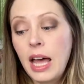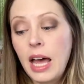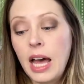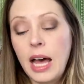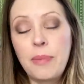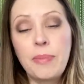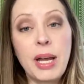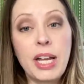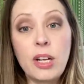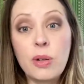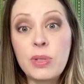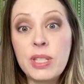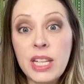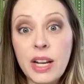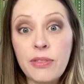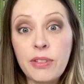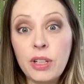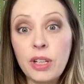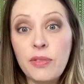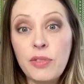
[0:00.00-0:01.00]
Um, I know
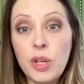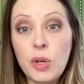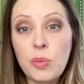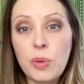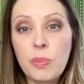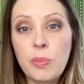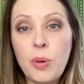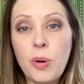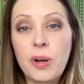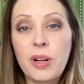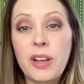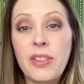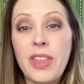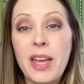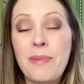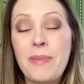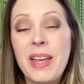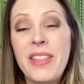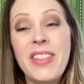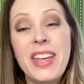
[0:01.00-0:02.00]
several of you reported
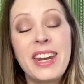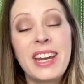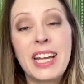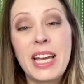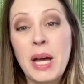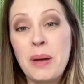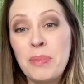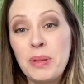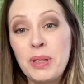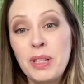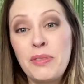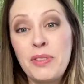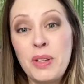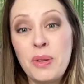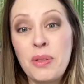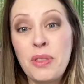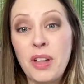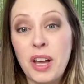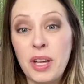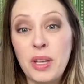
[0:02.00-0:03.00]
them, and then a couple of
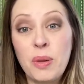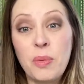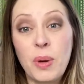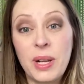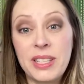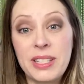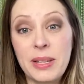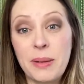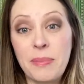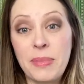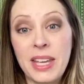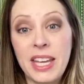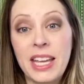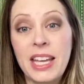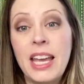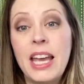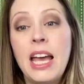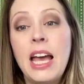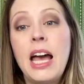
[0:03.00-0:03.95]
you thought you won something.